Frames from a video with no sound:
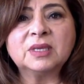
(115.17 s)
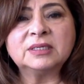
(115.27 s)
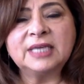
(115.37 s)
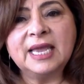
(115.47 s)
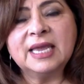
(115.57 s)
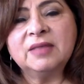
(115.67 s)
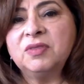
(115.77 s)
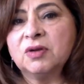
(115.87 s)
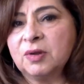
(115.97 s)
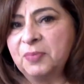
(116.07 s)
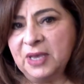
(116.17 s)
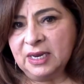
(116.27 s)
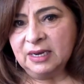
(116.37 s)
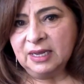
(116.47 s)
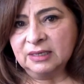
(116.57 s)
take in their
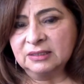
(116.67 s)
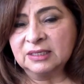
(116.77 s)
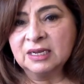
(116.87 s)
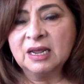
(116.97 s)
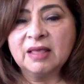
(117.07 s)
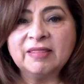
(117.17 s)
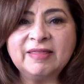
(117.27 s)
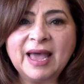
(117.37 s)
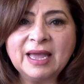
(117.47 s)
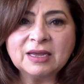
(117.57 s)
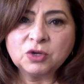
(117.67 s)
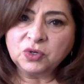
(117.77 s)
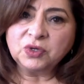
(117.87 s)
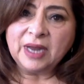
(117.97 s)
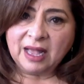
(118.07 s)
opinions, that
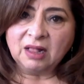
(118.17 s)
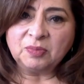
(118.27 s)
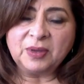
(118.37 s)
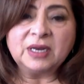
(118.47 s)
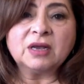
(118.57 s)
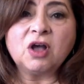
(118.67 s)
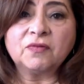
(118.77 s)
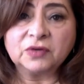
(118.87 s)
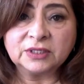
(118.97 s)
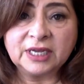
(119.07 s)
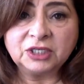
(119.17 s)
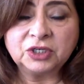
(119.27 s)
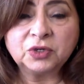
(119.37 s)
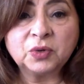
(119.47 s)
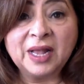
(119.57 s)
could help in a
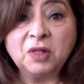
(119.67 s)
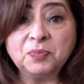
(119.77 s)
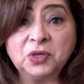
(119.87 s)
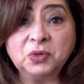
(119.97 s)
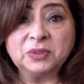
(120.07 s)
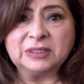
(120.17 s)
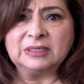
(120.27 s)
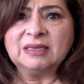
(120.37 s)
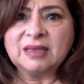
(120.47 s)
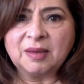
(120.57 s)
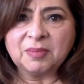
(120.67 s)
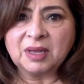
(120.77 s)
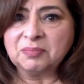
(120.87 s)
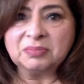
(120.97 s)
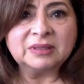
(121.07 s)
conversation or help you see them
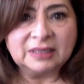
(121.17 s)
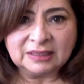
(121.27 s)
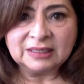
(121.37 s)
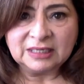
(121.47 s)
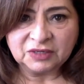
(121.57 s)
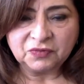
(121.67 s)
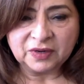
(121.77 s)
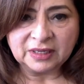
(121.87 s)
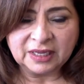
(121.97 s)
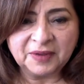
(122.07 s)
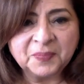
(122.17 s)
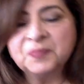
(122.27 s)
completely differently.